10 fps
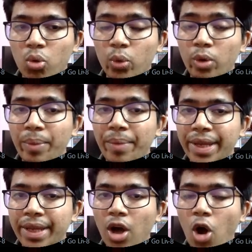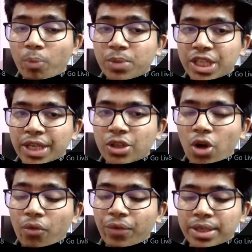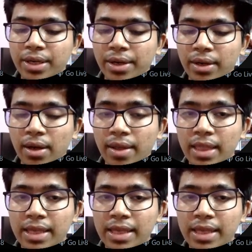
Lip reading: So we will be making an object of iterator class.